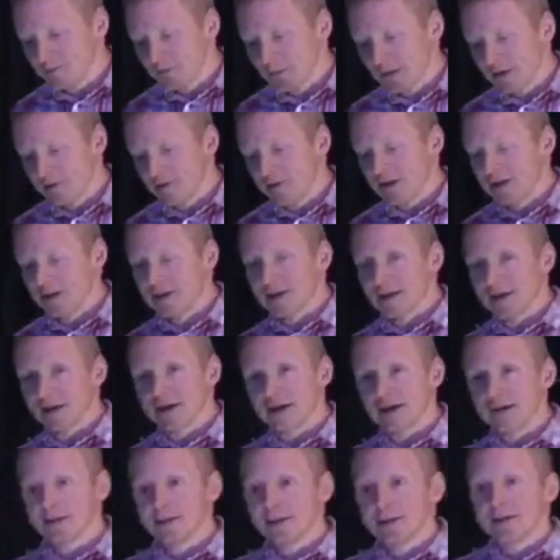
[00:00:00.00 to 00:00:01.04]
of any
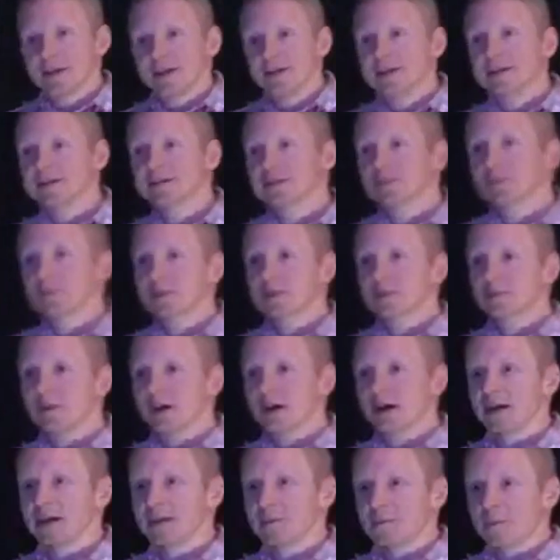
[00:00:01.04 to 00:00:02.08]
kind is simply
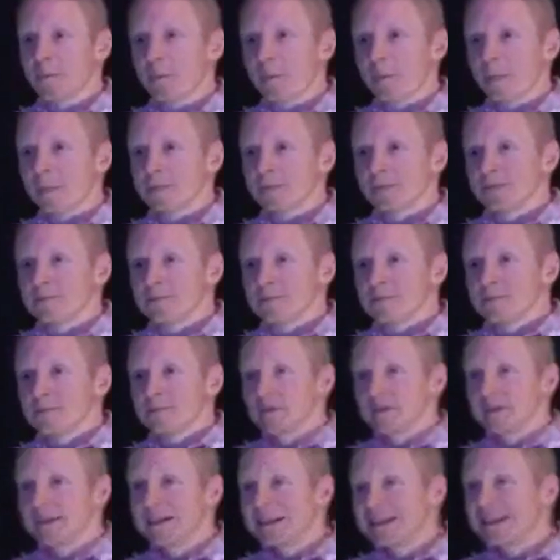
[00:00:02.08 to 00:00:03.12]
by
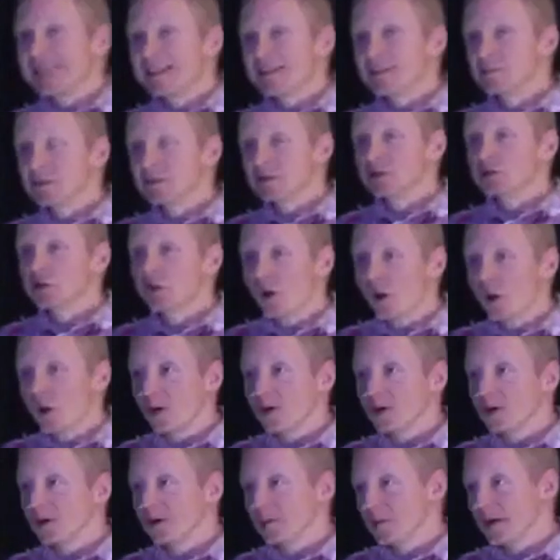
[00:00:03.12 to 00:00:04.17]
getting them to talk
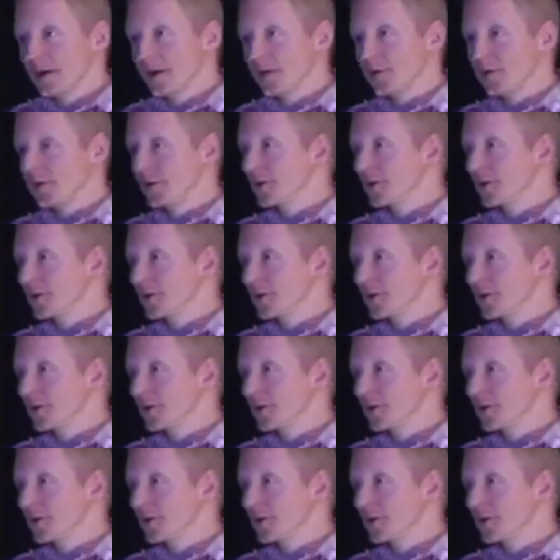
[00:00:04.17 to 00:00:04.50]
about their